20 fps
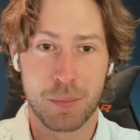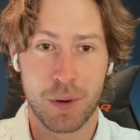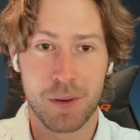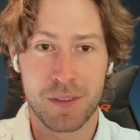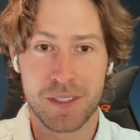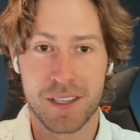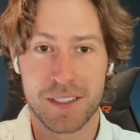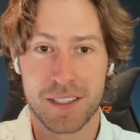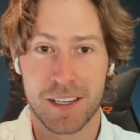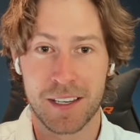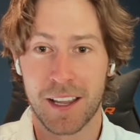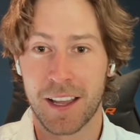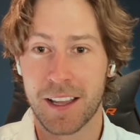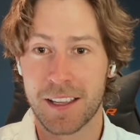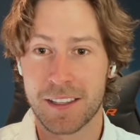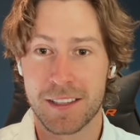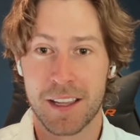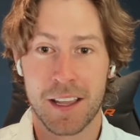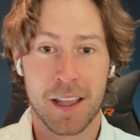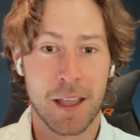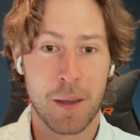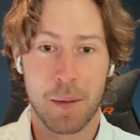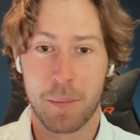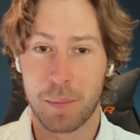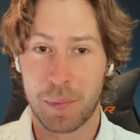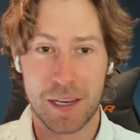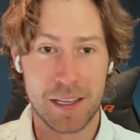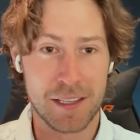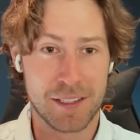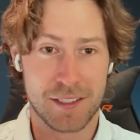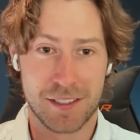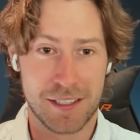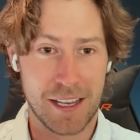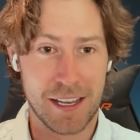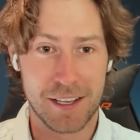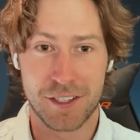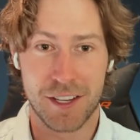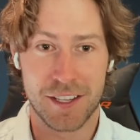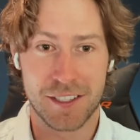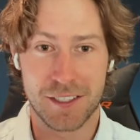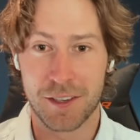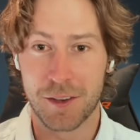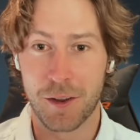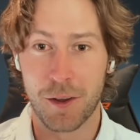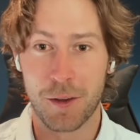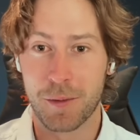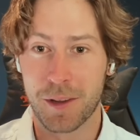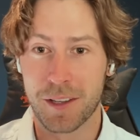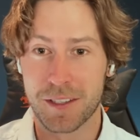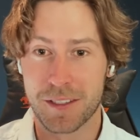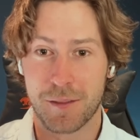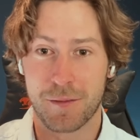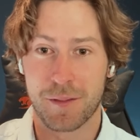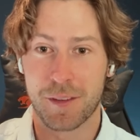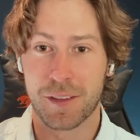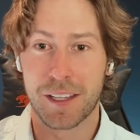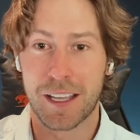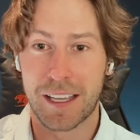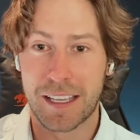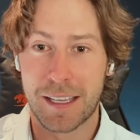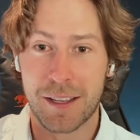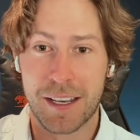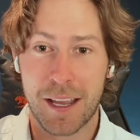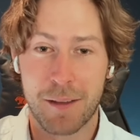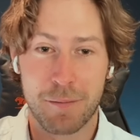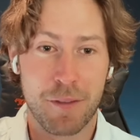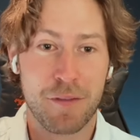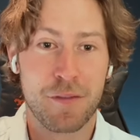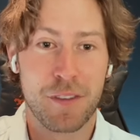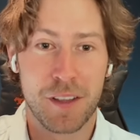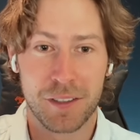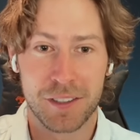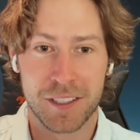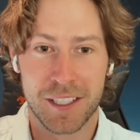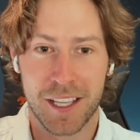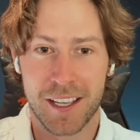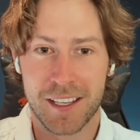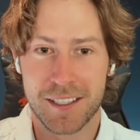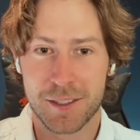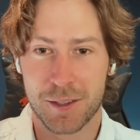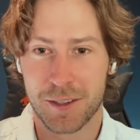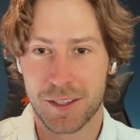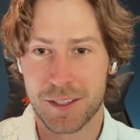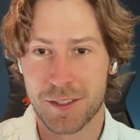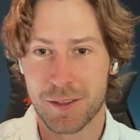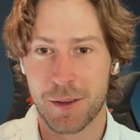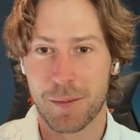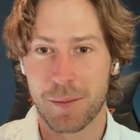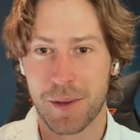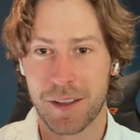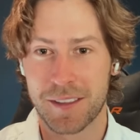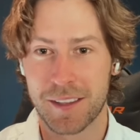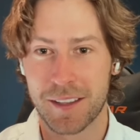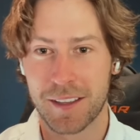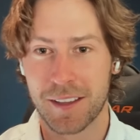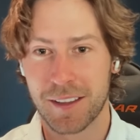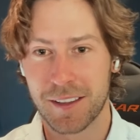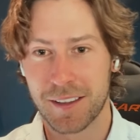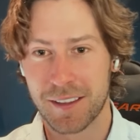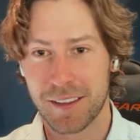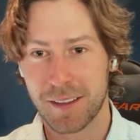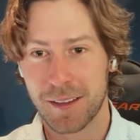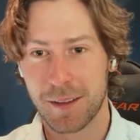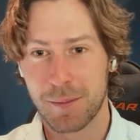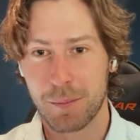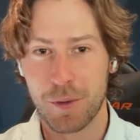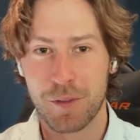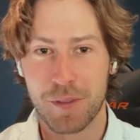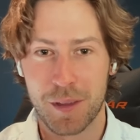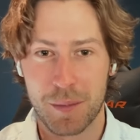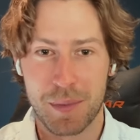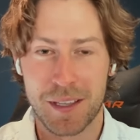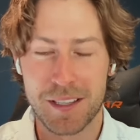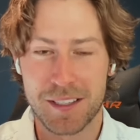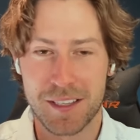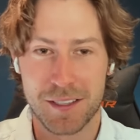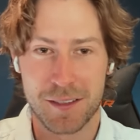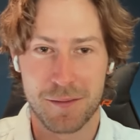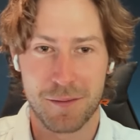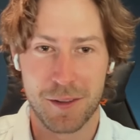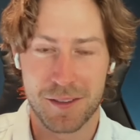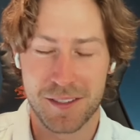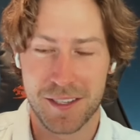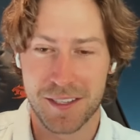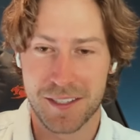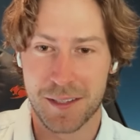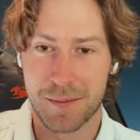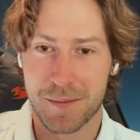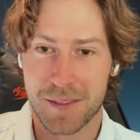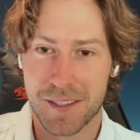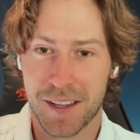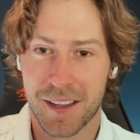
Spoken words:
processing lines, please let Justin know, because I feel like he'd have a field day talking to you about the moving pieces of those systems.